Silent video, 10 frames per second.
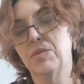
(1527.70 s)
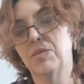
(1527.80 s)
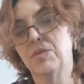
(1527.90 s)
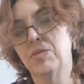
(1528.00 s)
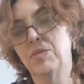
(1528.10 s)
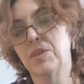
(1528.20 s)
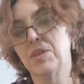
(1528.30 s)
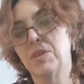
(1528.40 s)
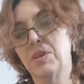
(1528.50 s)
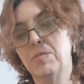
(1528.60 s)
where it's
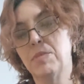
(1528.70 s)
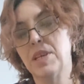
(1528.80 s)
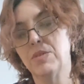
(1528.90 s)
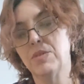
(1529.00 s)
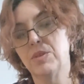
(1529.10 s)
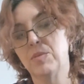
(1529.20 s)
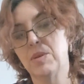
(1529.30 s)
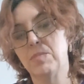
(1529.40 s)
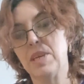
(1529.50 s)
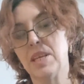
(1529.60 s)
coming out to it
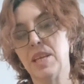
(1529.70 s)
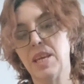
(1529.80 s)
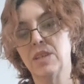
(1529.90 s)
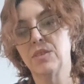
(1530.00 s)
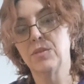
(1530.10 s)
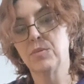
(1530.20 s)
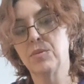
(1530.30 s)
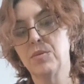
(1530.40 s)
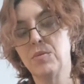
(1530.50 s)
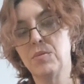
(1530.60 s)
being an actual
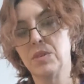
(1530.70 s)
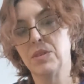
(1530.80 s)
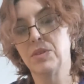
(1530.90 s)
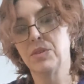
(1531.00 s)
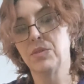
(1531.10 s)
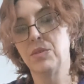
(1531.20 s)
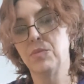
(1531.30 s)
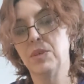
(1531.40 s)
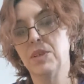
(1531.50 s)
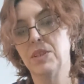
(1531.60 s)
chord. So you
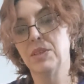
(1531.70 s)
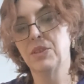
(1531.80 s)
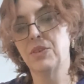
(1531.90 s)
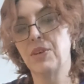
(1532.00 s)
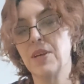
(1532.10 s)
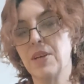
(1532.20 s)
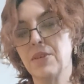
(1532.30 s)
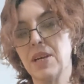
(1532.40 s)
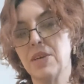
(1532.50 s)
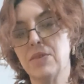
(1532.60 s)
want it to crown
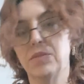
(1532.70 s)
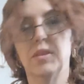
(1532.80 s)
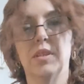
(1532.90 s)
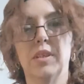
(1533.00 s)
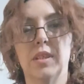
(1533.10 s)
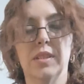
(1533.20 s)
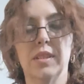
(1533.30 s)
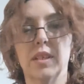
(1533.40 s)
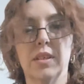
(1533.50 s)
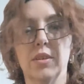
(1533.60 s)
out, and it's
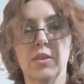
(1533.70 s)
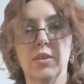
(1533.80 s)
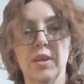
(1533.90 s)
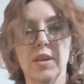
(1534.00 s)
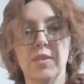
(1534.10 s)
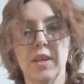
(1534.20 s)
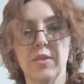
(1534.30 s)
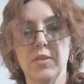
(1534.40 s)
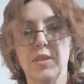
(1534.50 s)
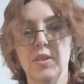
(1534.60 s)
not going to crown out
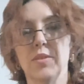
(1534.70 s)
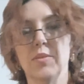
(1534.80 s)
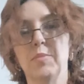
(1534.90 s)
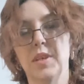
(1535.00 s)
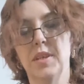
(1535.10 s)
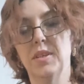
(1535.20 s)
the other way.